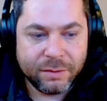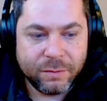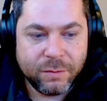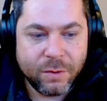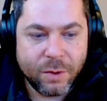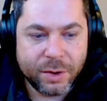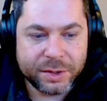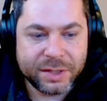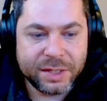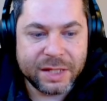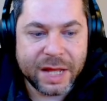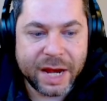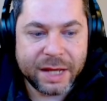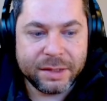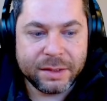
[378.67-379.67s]

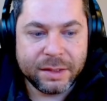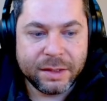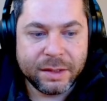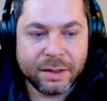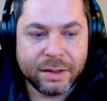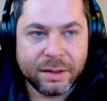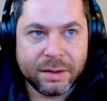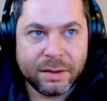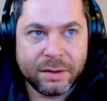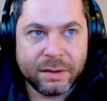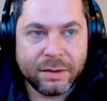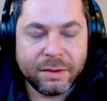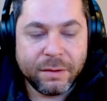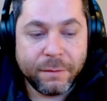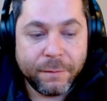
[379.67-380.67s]
49.
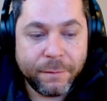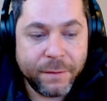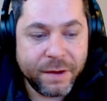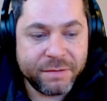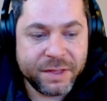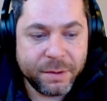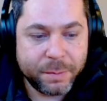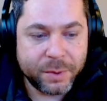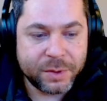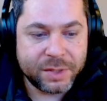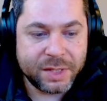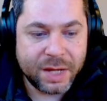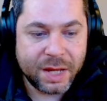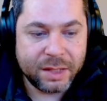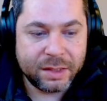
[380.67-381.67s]

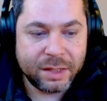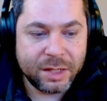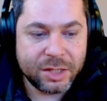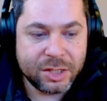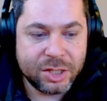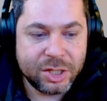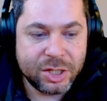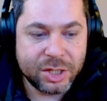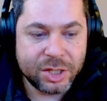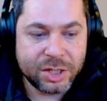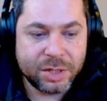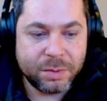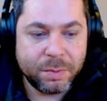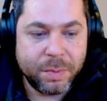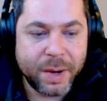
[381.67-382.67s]
50% is
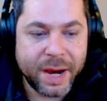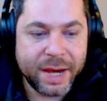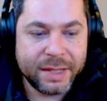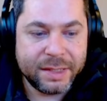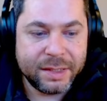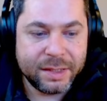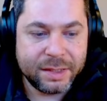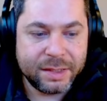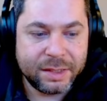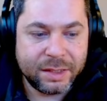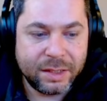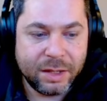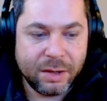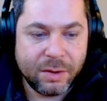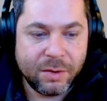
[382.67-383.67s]
just by this
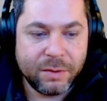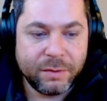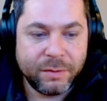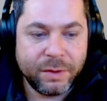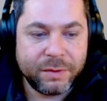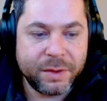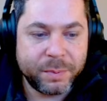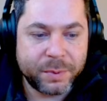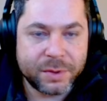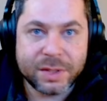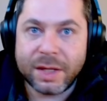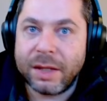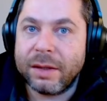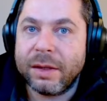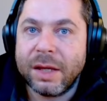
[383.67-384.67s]
skill.
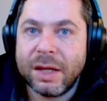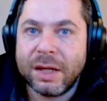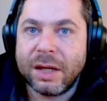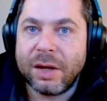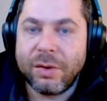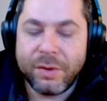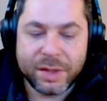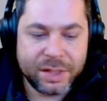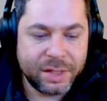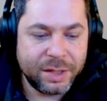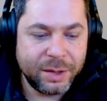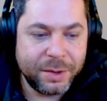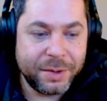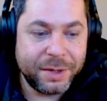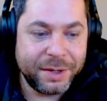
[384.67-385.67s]
50%
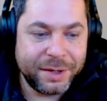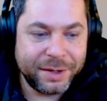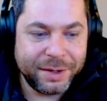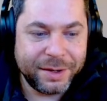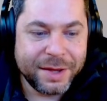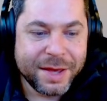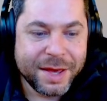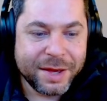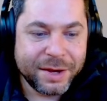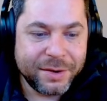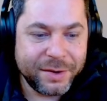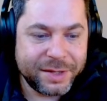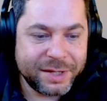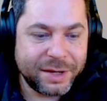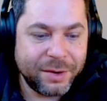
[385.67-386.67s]
critical
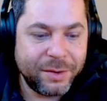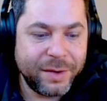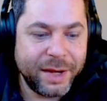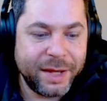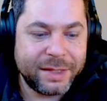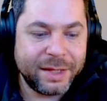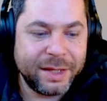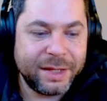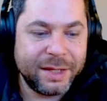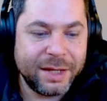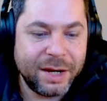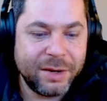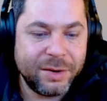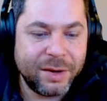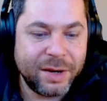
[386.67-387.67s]
critical rate, and
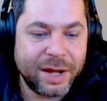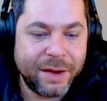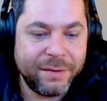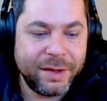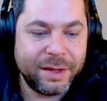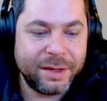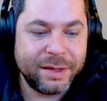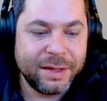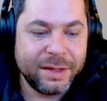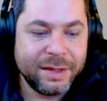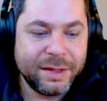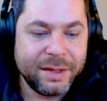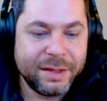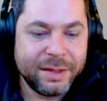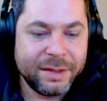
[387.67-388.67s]
here you're having
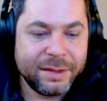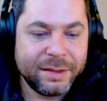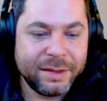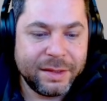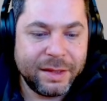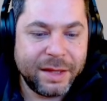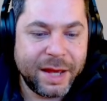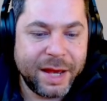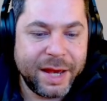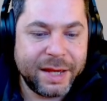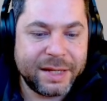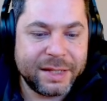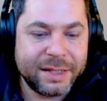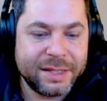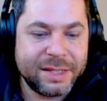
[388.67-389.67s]

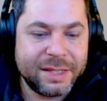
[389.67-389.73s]
like